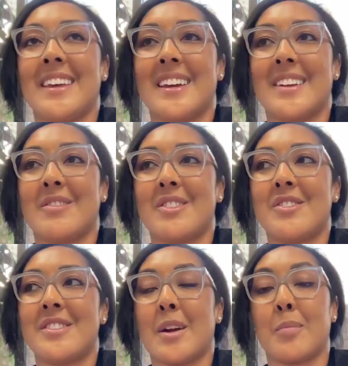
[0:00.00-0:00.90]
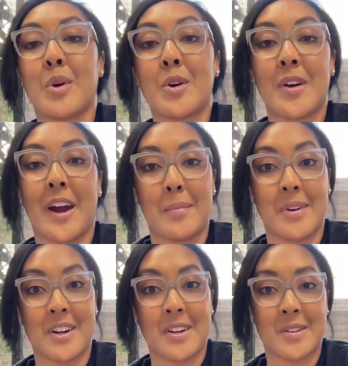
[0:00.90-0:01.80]
then when you said a
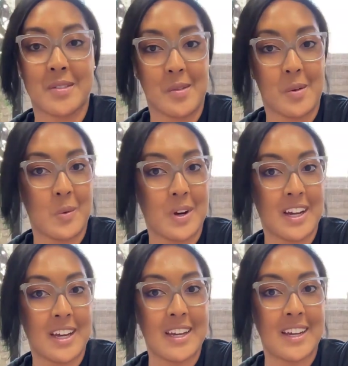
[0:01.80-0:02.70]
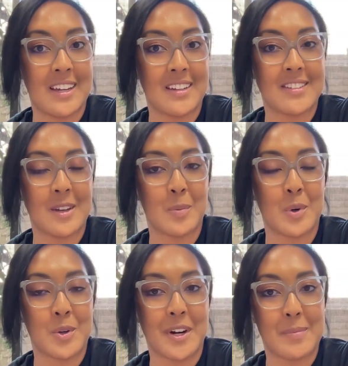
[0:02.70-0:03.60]
programmer, what is a
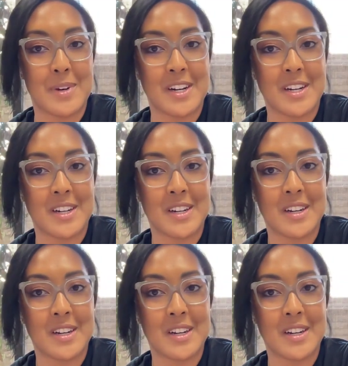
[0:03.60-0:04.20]
programmer?